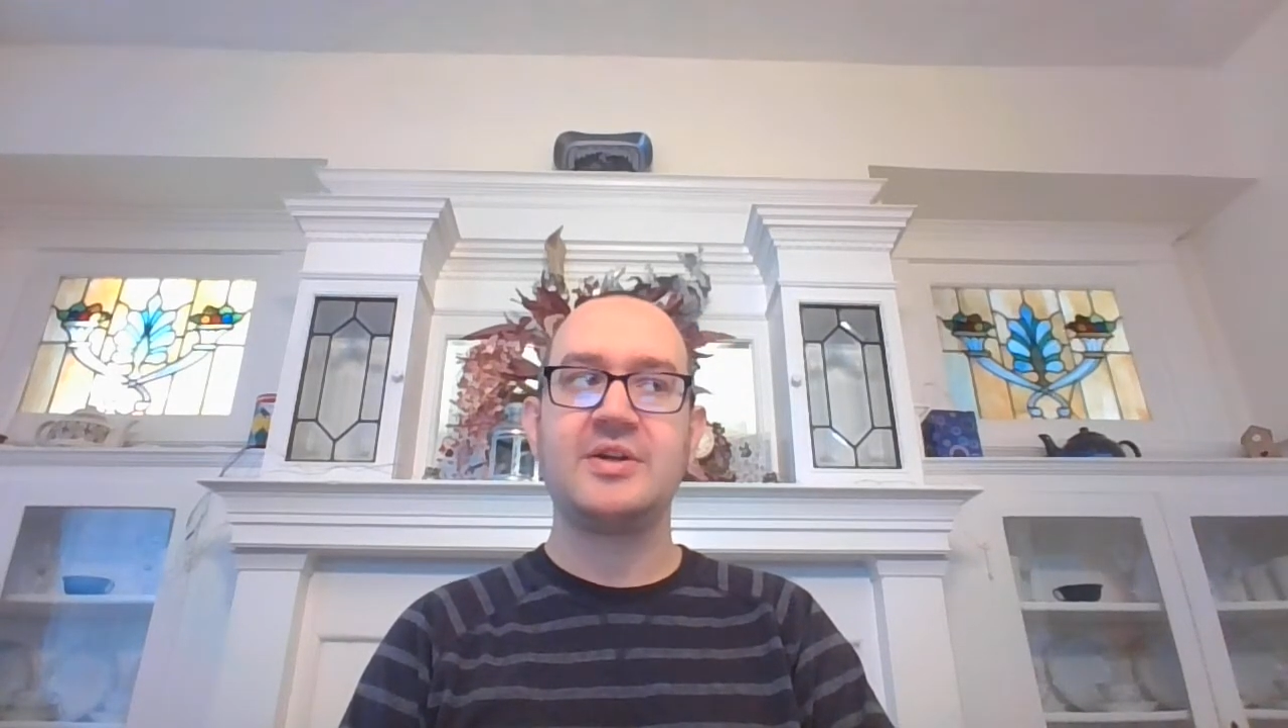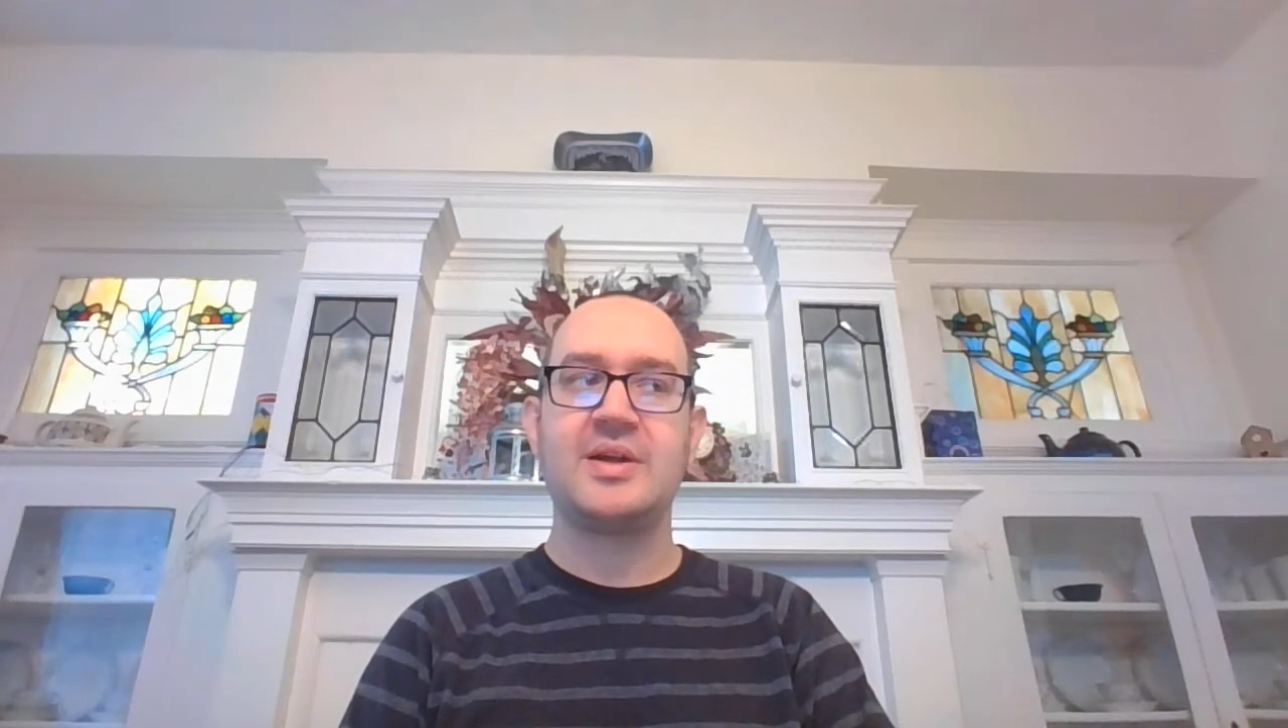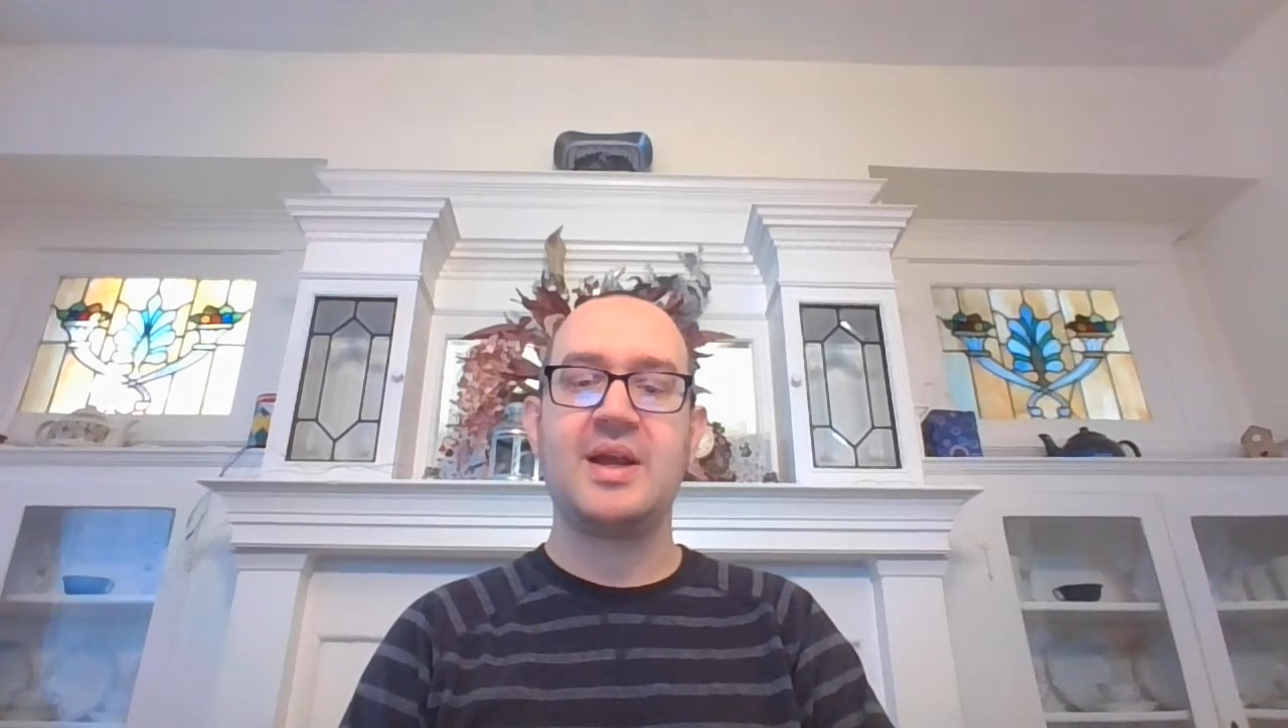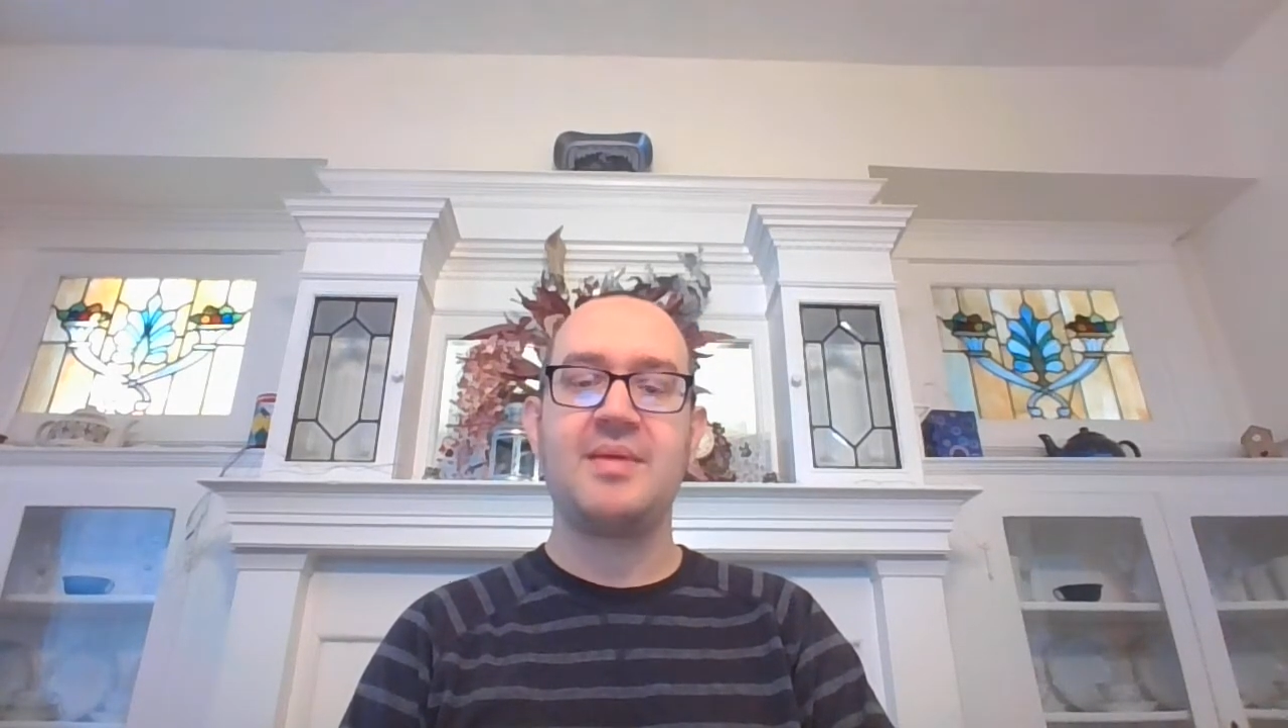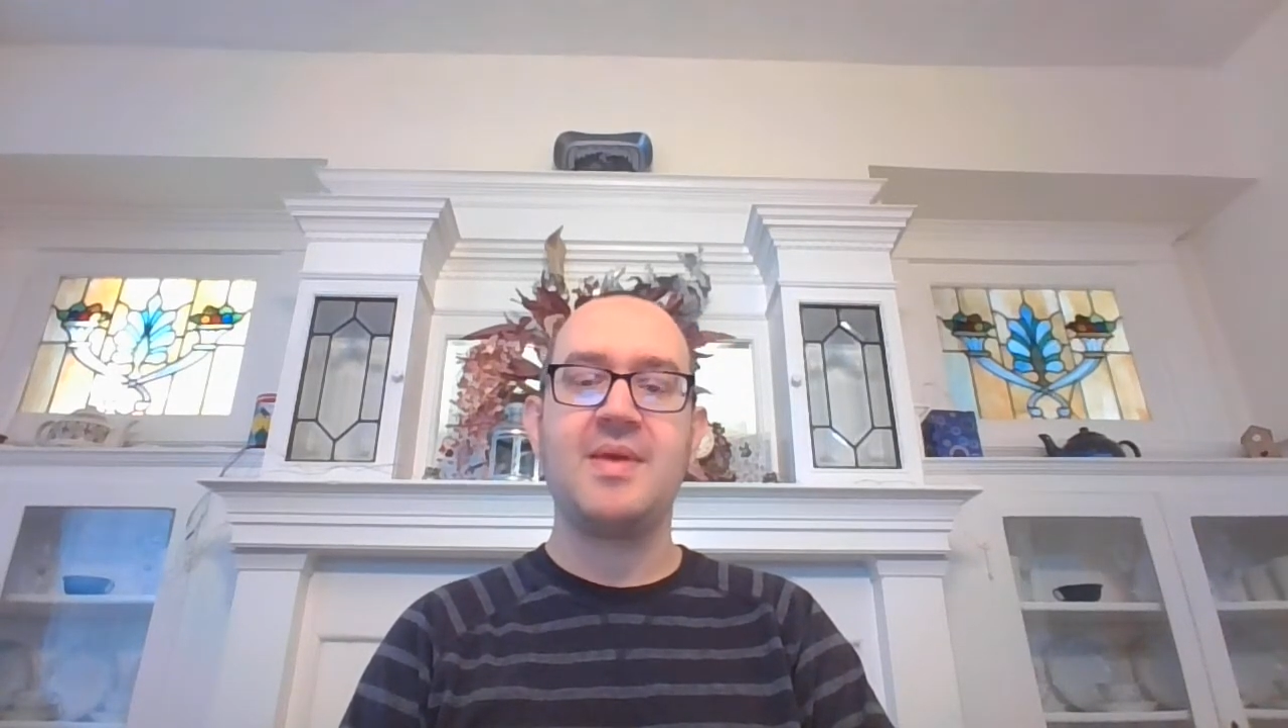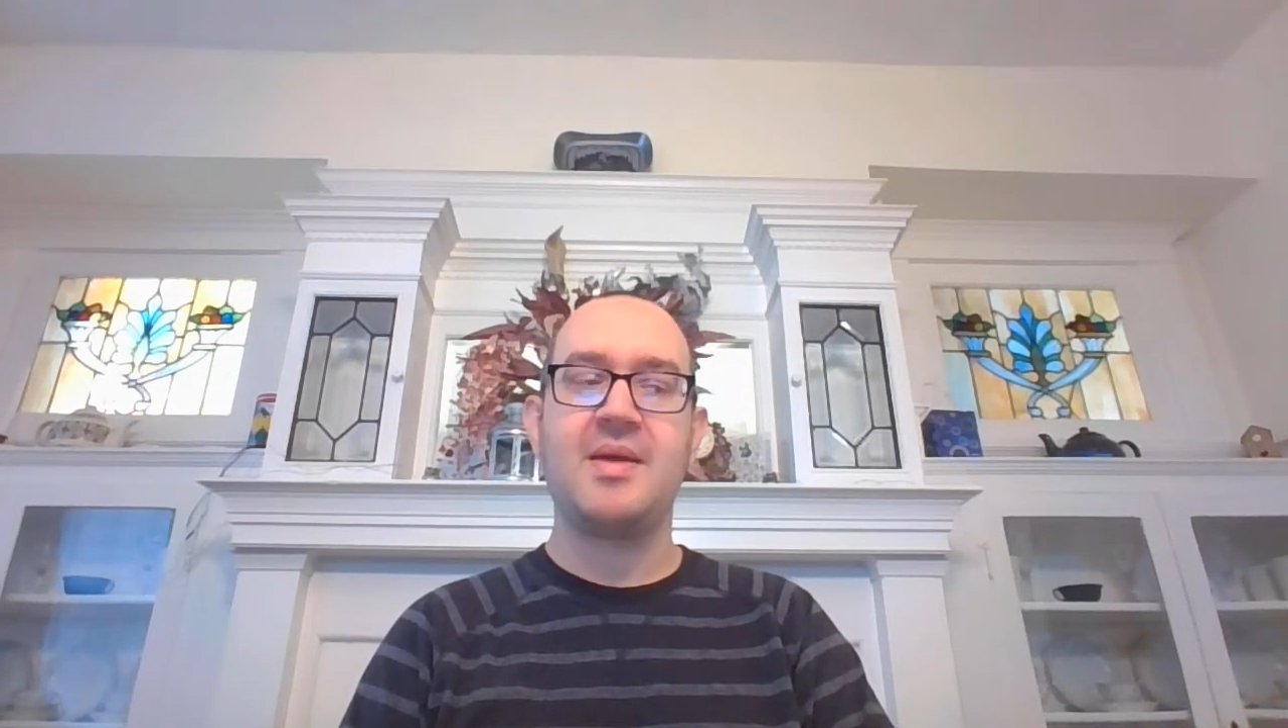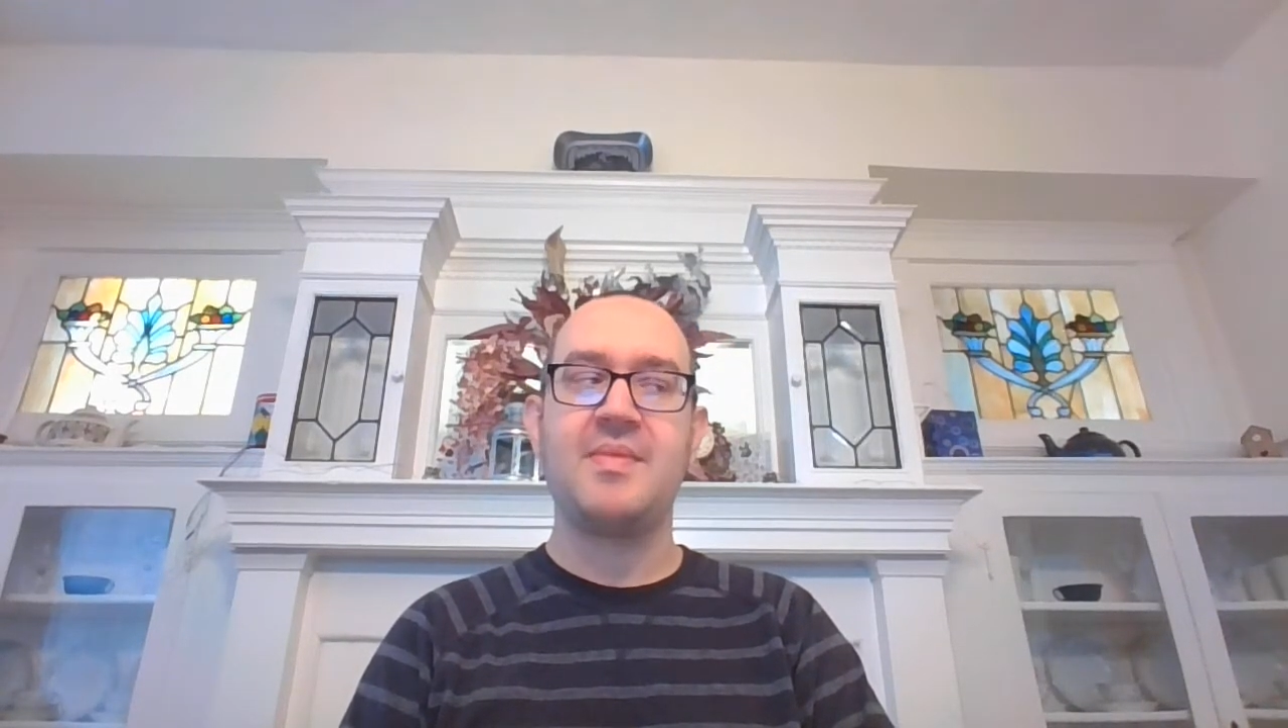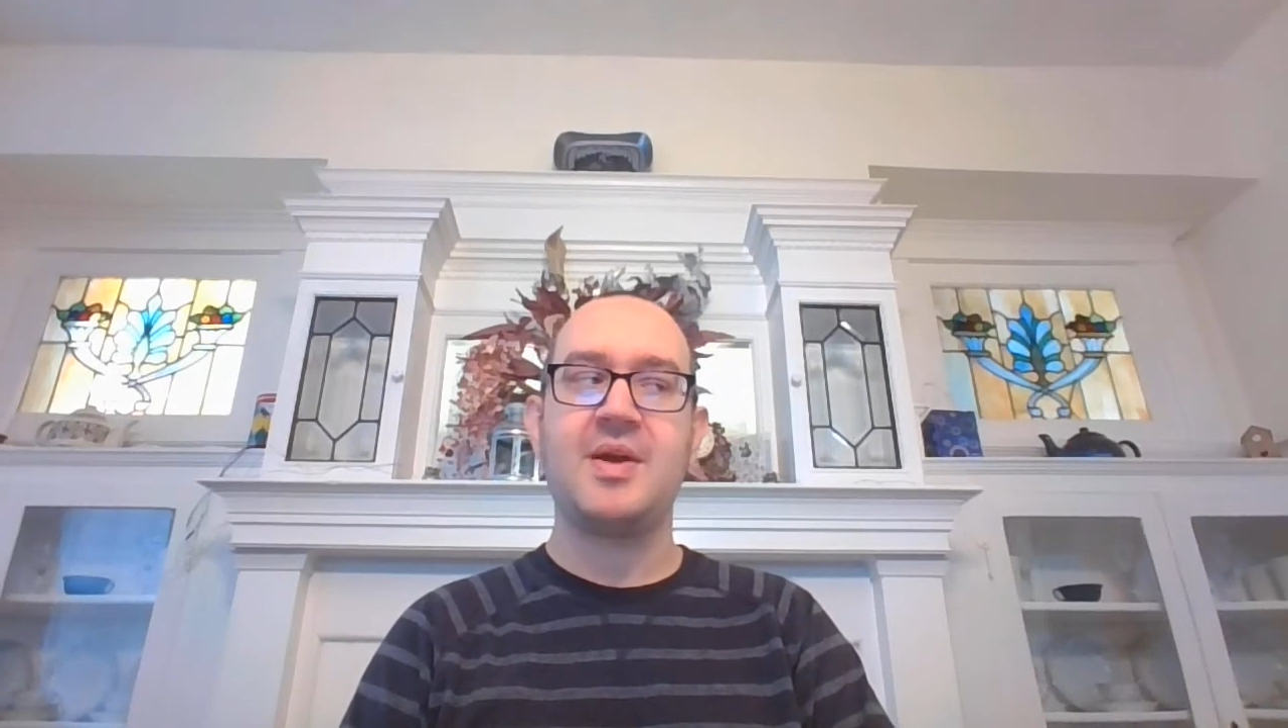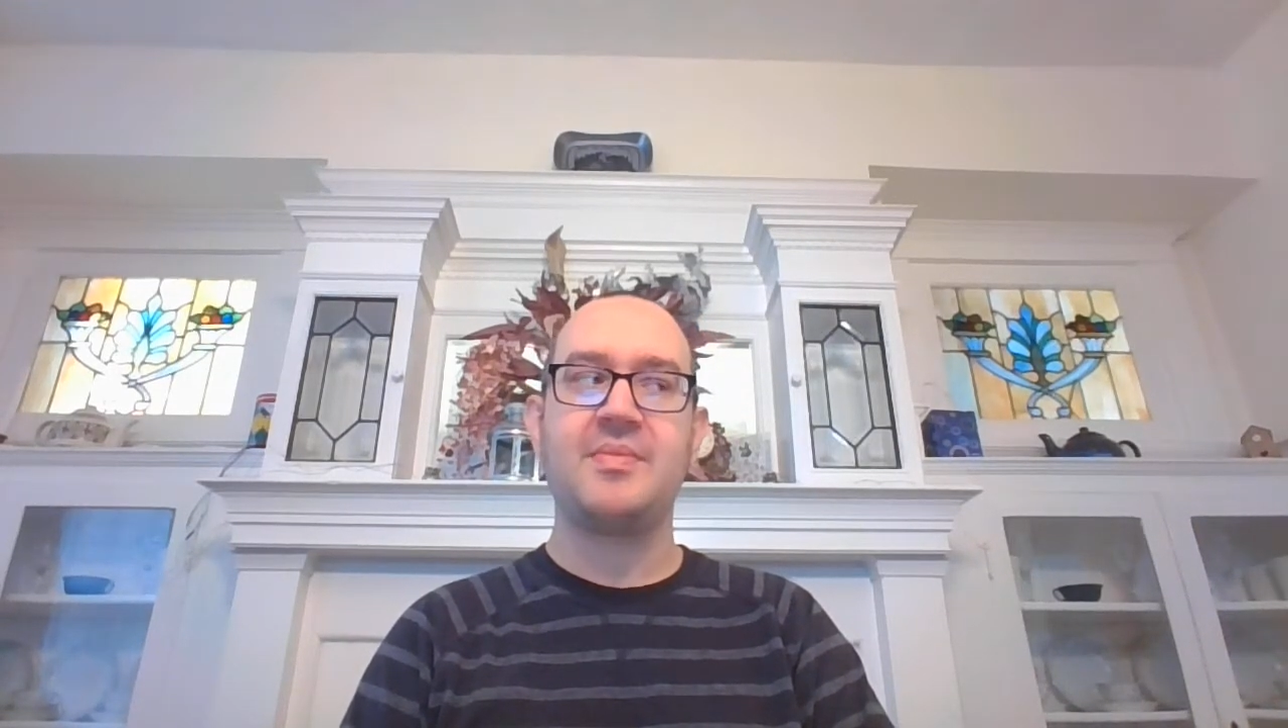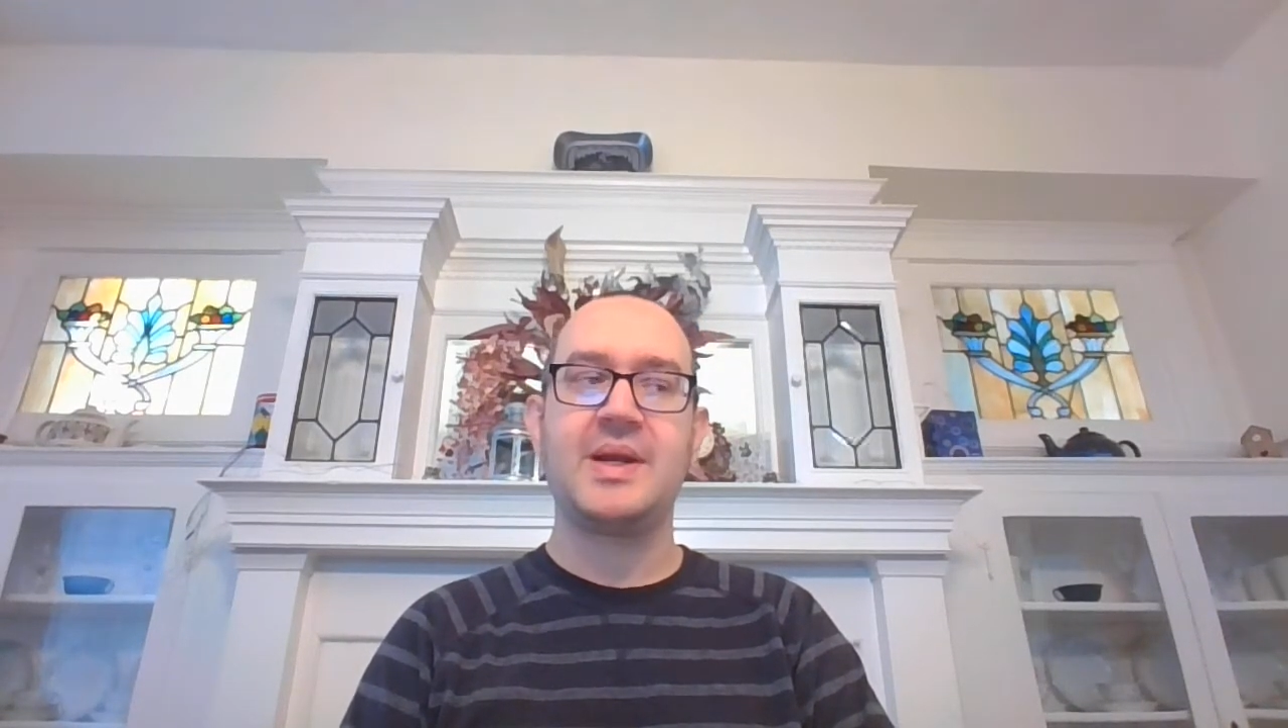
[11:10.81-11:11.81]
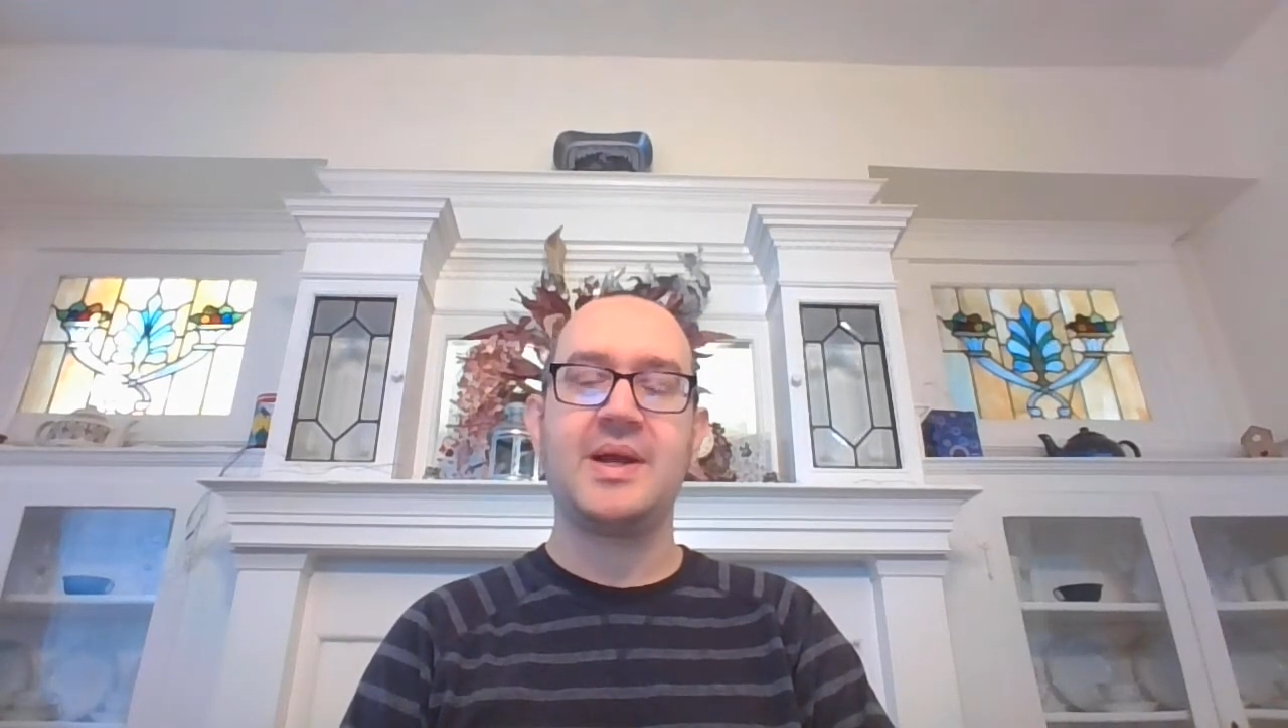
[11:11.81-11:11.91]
good game that I may or may